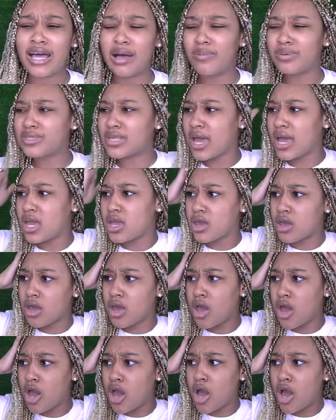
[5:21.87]
I was like,
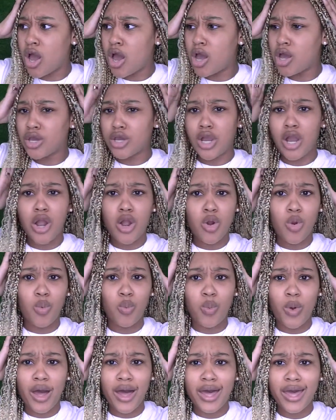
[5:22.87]
girl,
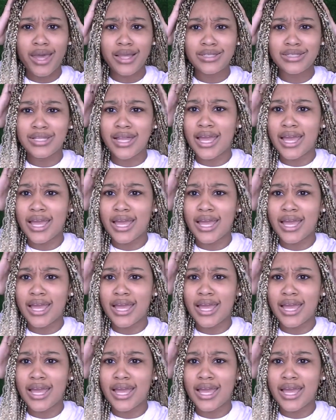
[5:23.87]
what?